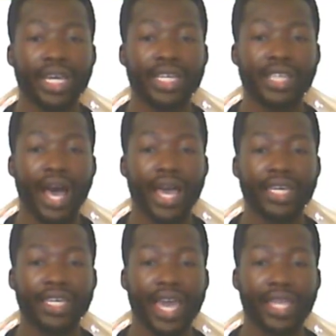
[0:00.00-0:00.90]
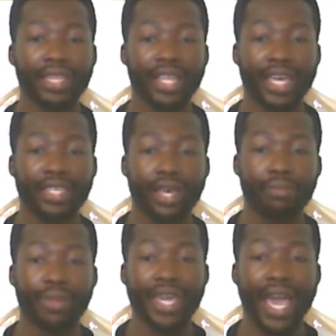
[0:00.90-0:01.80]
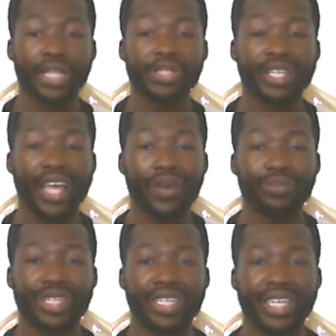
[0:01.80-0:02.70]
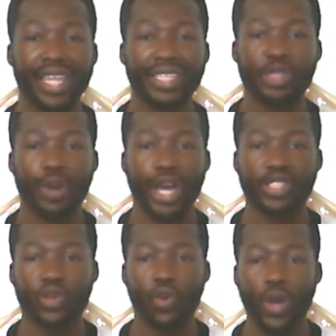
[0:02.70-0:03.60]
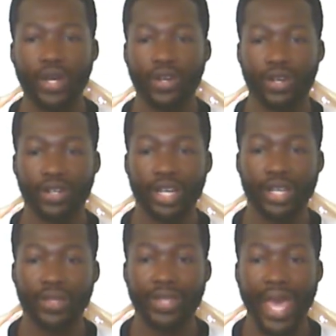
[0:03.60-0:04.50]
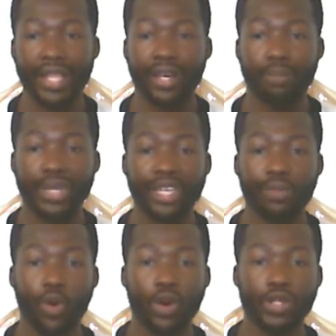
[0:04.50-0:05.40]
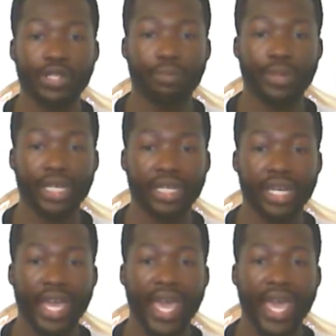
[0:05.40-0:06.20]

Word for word: his height and length might actually allow him to get to spots quicker than Khabib or Zabi.